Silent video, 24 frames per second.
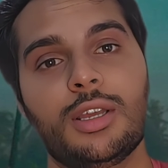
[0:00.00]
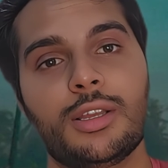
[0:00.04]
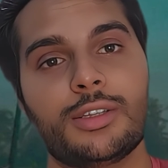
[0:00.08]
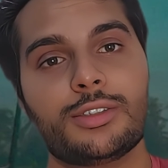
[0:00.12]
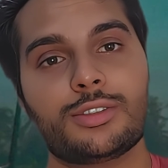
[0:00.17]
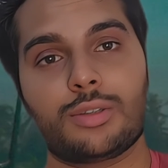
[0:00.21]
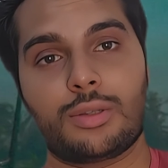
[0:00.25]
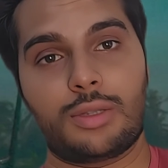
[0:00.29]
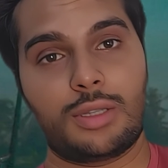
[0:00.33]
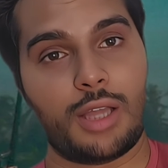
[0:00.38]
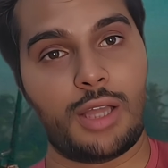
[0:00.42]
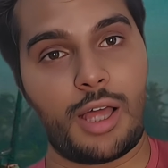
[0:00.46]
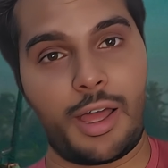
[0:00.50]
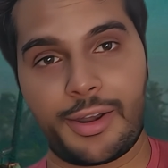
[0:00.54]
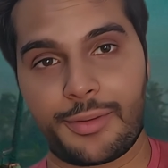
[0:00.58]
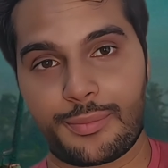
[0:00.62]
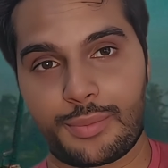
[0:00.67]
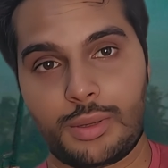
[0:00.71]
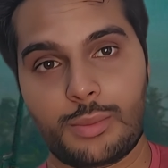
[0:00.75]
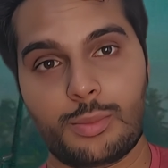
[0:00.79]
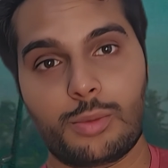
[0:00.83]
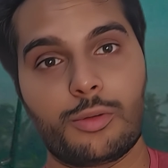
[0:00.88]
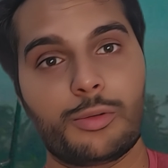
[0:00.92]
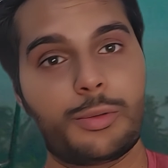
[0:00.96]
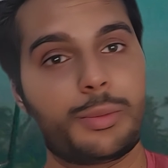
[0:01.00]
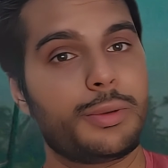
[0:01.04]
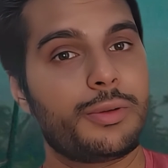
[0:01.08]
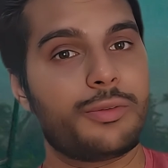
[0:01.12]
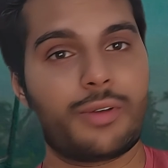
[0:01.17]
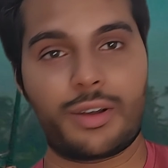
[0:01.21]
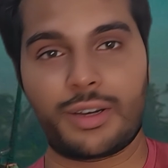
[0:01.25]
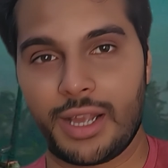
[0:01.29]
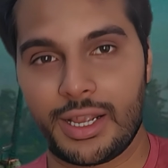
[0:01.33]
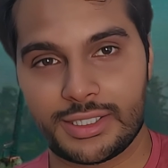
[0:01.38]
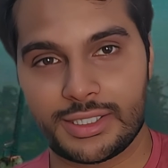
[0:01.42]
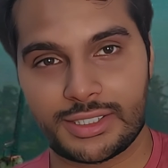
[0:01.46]
So a lot of people would be
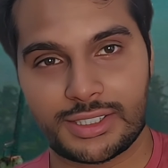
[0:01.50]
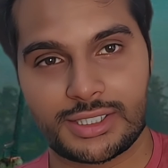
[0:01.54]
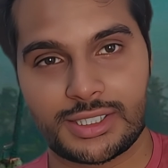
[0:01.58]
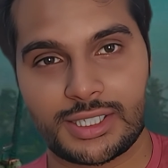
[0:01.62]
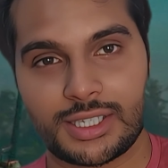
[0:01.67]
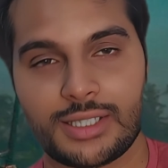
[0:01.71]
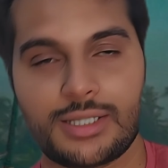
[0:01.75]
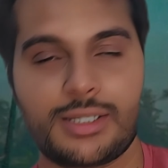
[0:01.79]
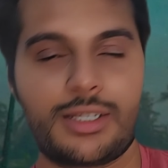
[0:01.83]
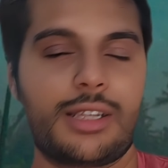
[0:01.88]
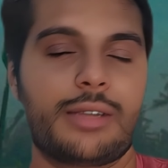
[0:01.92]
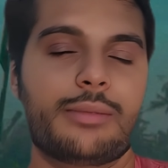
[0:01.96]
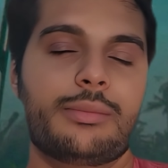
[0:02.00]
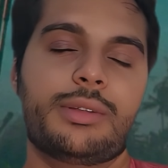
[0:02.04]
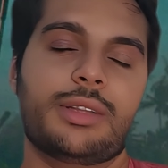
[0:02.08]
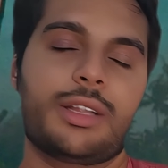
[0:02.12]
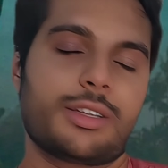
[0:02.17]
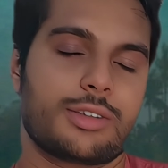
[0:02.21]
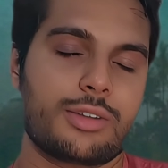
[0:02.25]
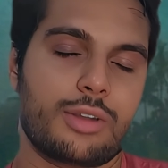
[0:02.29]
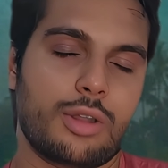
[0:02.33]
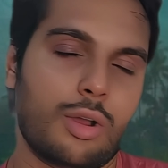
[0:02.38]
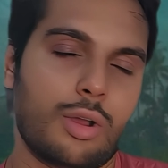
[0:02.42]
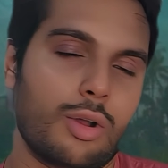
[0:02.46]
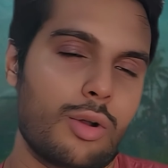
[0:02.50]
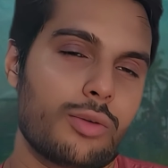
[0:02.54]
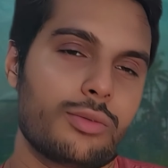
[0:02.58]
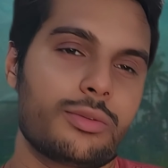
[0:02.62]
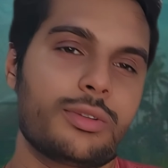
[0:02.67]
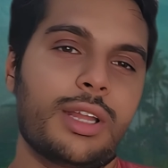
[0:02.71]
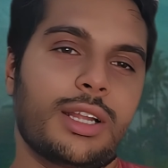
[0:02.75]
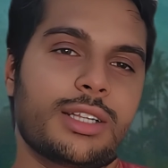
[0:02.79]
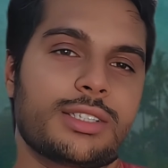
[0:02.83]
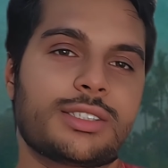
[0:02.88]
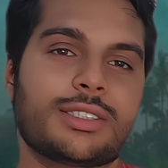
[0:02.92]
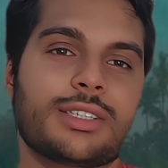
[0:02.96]
very hesitant. They'd be like, no,
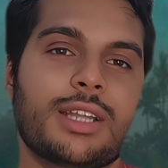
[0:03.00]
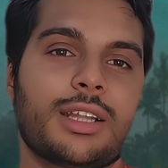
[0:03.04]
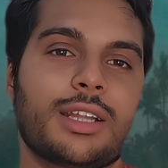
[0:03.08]
that's